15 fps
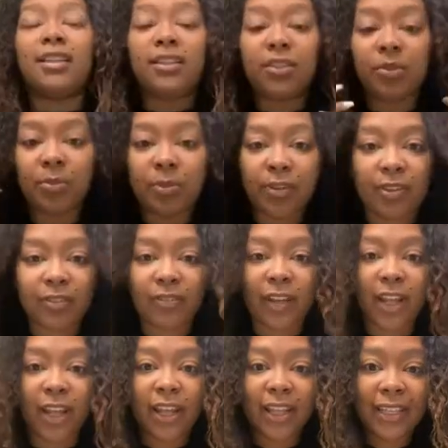super
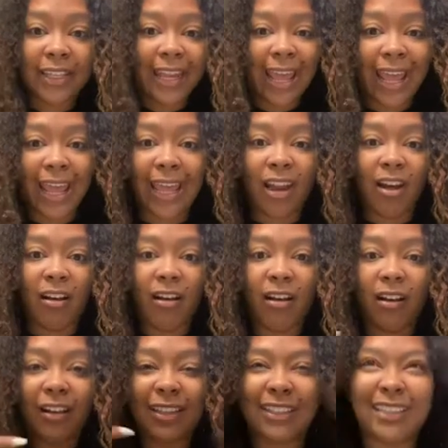defined at
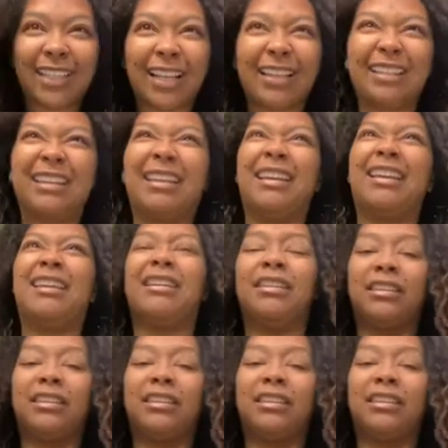all. It's kind of like